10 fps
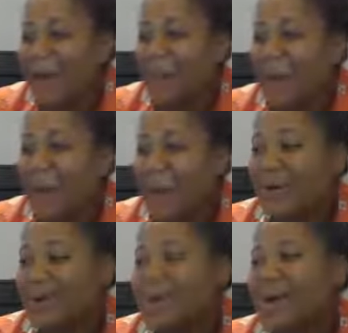so
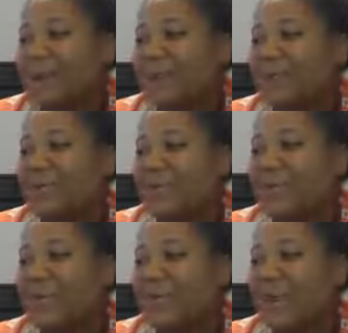always hug a
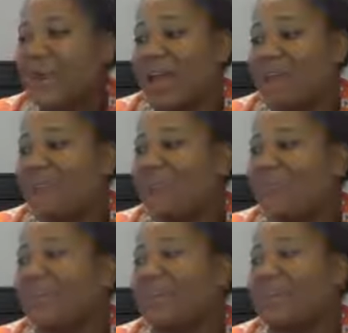unicorn and you
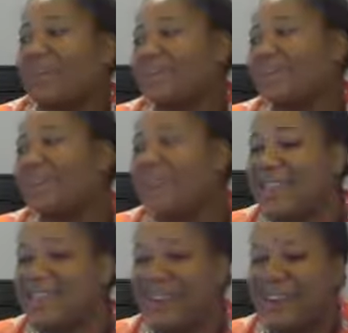can sing
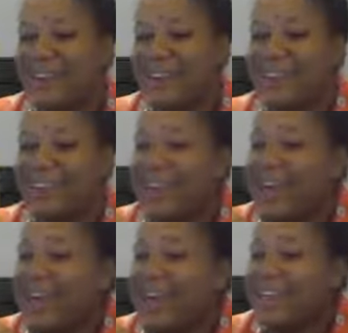together.
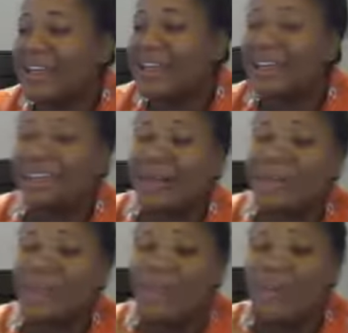This
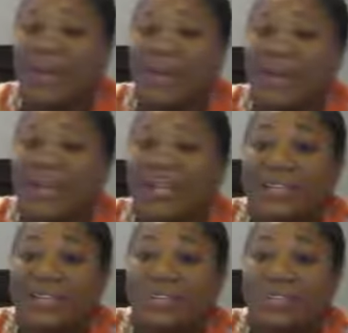umbrella,
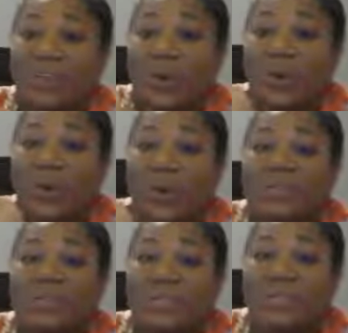it's
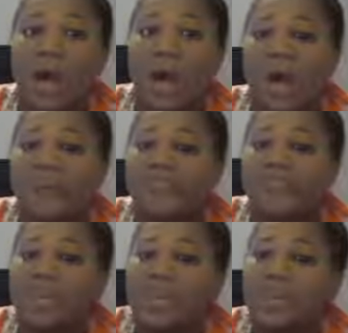so
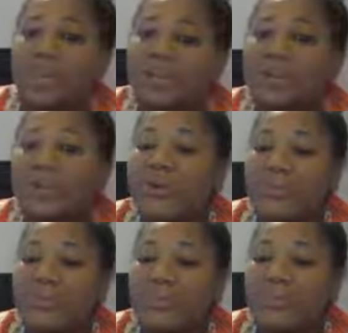soft. You want to know
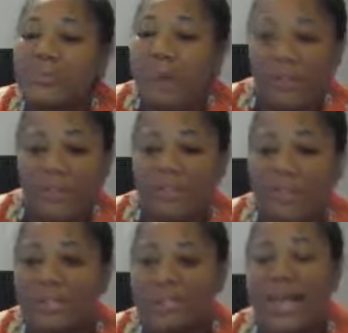what this umbrella
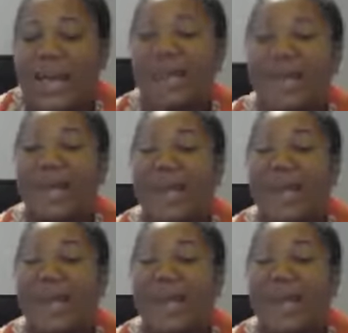feels like?